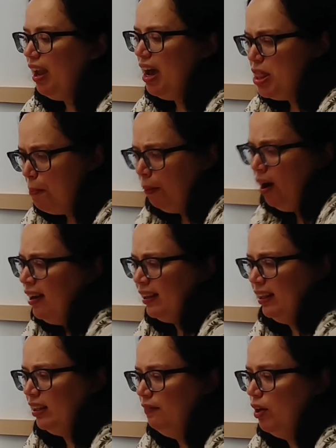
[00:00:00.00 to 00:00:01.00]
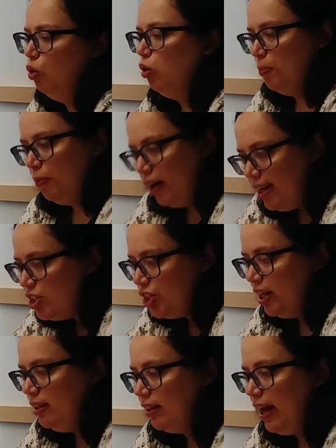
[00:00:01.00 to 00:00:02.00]
the process of
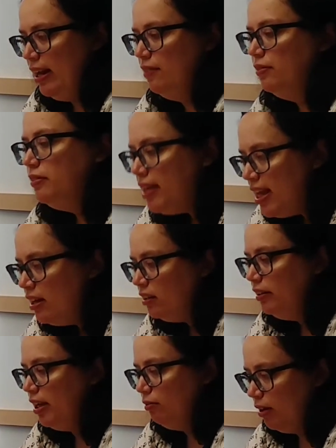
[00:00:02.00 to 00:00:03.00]
incorporation kind of legally